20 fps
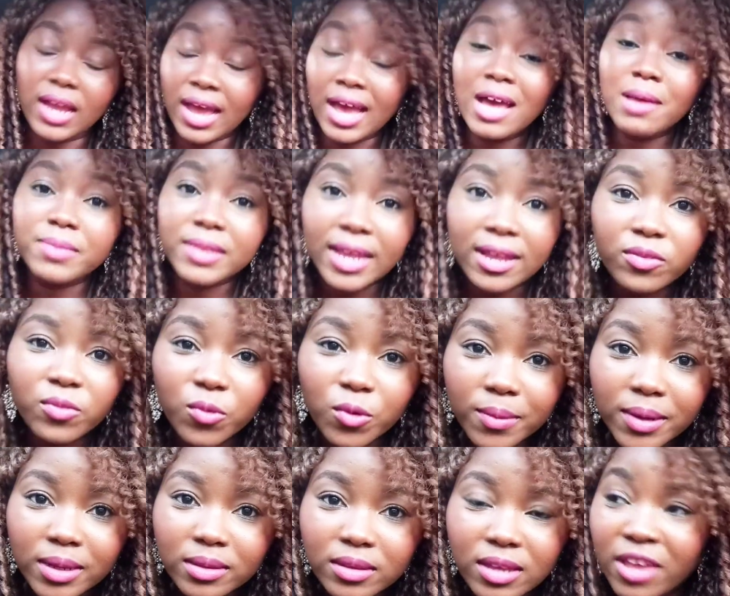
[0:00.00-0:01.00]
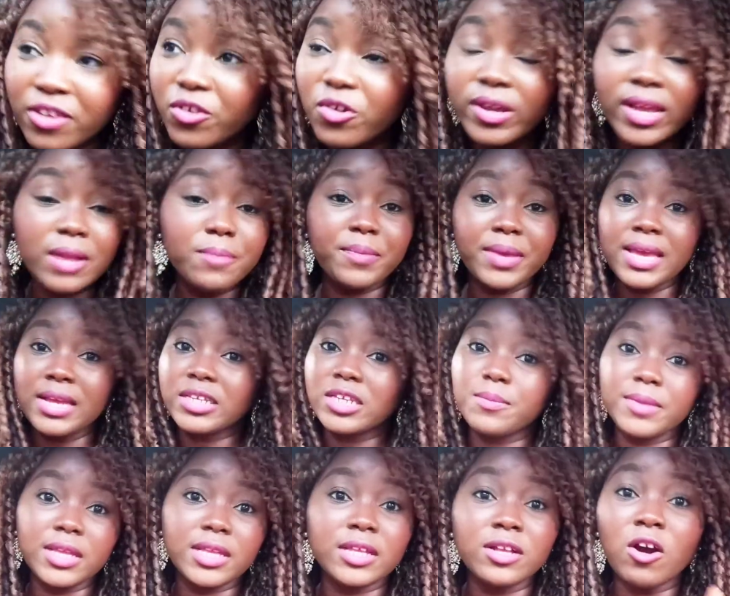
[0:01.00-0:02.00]
I'm that woman, and you can be
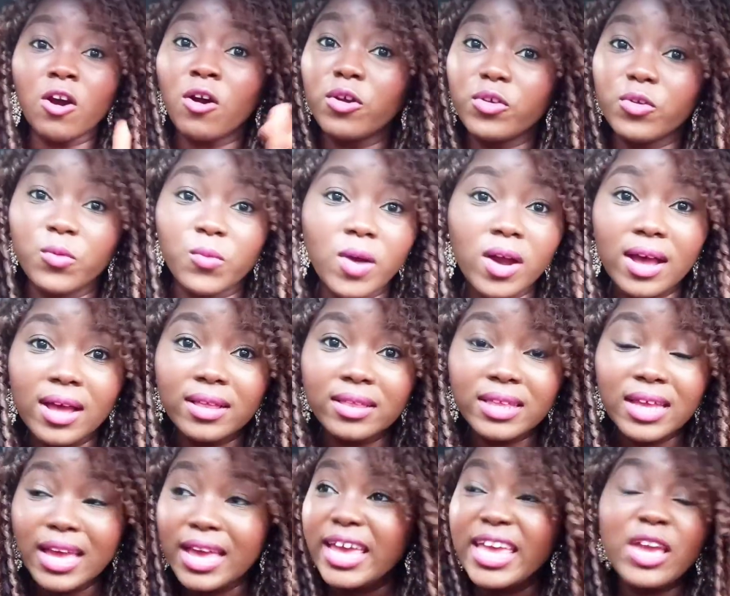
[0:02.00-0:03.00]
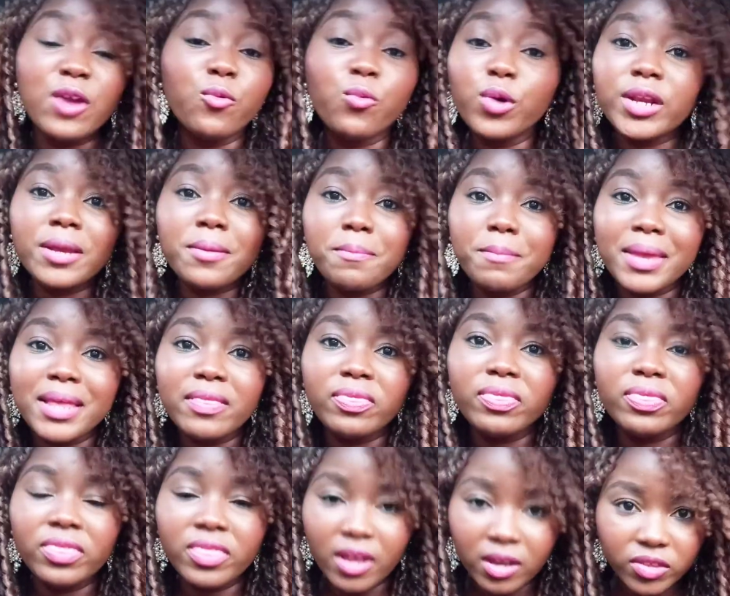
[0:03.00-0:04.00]
intimidated all you want. It wouldn't
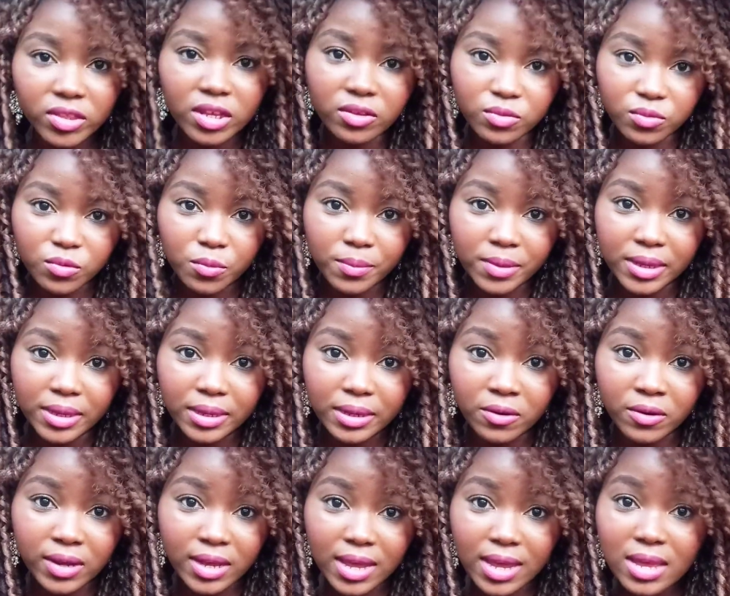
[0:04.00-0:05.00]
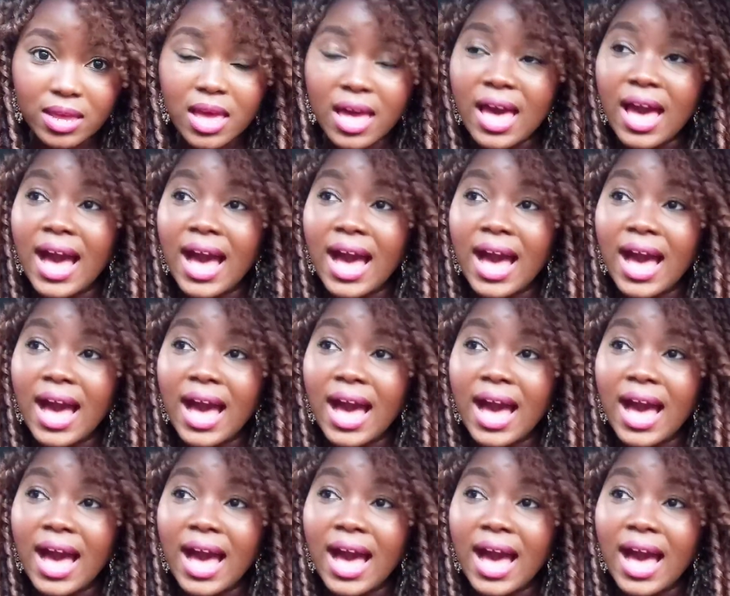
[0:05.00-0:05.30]
mean nothing to me, okay?